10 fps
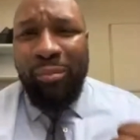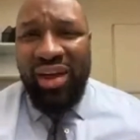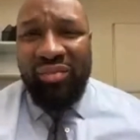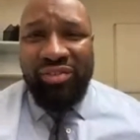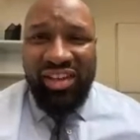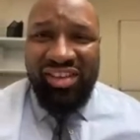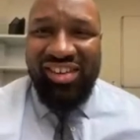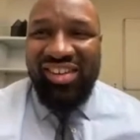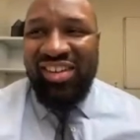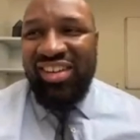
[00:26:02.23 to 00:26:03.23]
go home and have
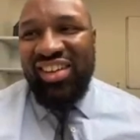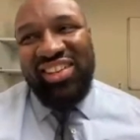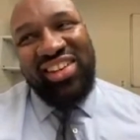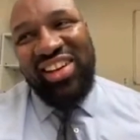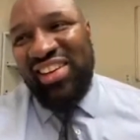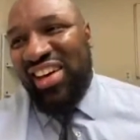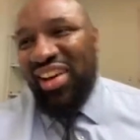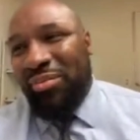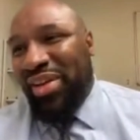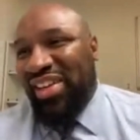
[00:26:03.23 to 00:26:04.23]
dinner? Like,
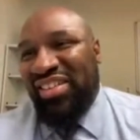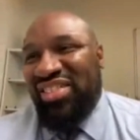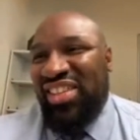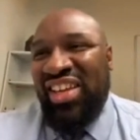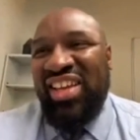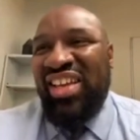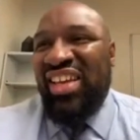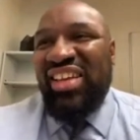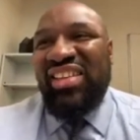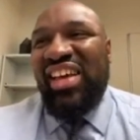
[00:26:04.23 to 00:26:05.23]
nah, man,
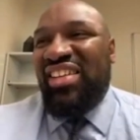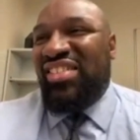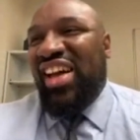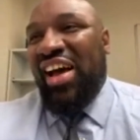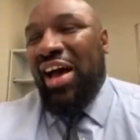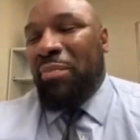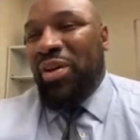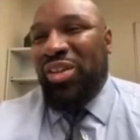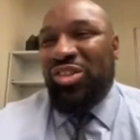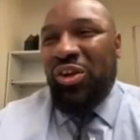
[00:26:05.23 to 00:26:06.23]
that is not
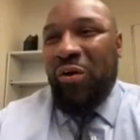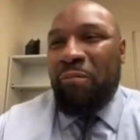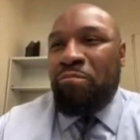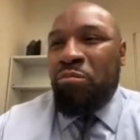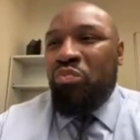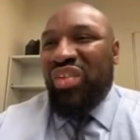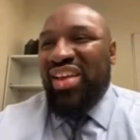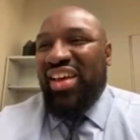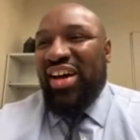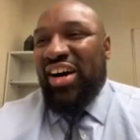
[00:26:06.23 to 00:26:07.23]
happening. So
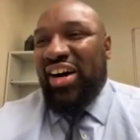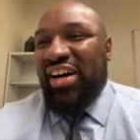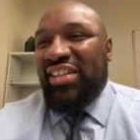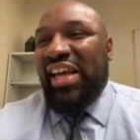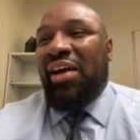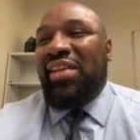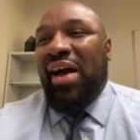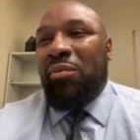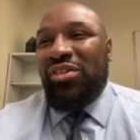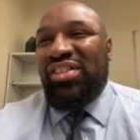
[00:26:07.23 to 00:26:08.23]
that
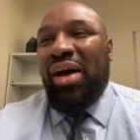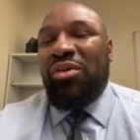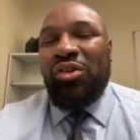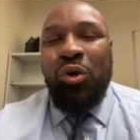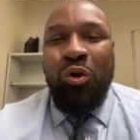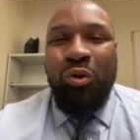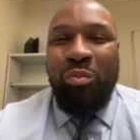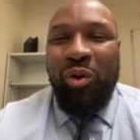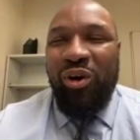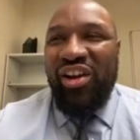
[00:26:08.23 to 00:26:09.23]
was a cool
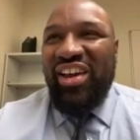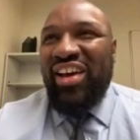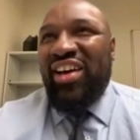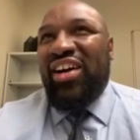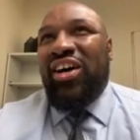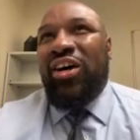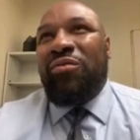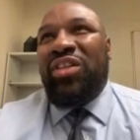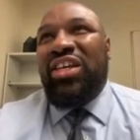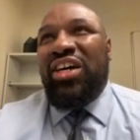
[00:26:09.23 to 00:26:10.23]
part of
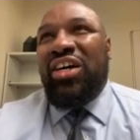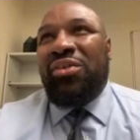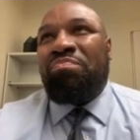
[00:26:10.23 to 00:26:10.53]
the